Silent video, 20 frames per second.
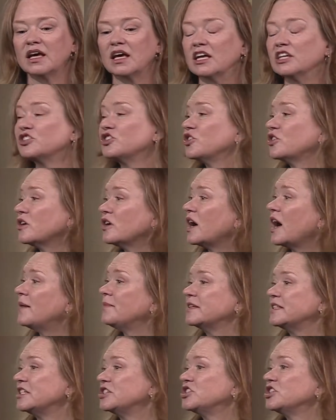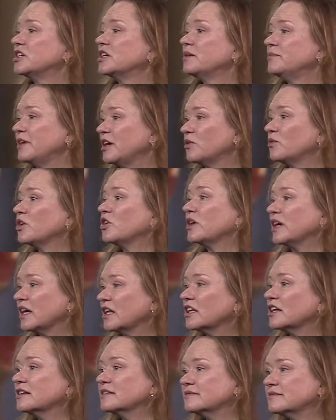Internal competition can be a real
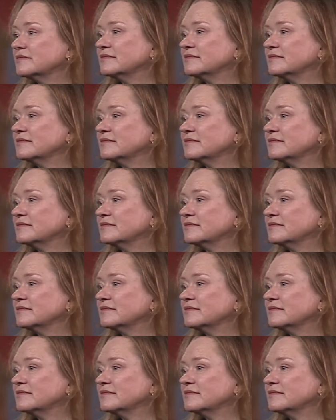killer,